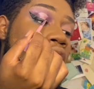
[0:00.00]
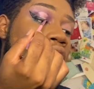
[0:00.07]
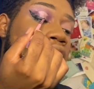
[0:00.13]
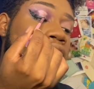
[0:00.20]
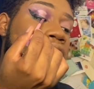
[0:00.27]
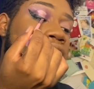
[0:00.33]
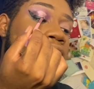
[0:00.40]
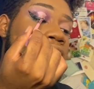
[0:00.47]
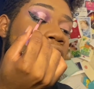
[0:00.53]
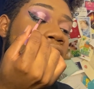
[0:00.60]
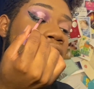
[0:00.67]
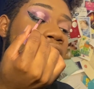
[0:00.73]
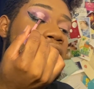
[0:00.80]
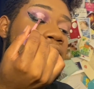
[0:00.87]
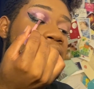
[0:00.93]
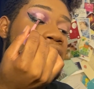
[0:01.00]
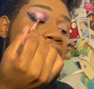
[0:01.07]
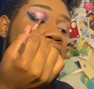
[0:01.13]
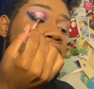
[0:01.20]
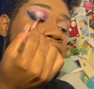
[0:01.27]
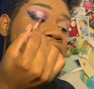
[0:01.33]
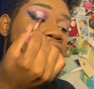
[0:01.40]
to set it into
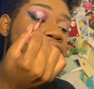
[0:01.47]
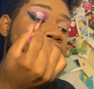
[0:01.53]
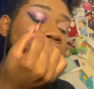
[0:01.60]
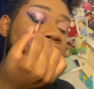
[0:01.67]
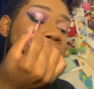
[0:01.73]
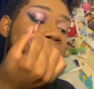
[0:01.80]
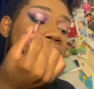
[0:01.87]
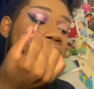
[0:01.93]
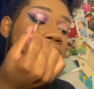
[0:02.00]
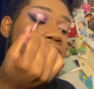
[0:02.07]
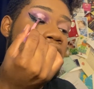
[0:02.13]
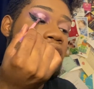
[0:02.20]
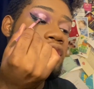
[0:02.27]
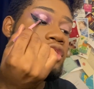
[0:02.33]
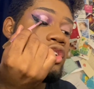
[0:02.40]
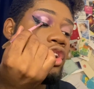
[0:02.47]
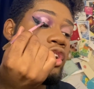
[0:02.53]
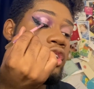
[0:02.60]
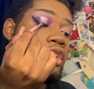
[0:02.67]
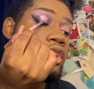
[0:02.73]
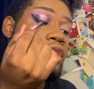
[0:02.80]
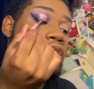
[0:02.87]
place and really make it dark.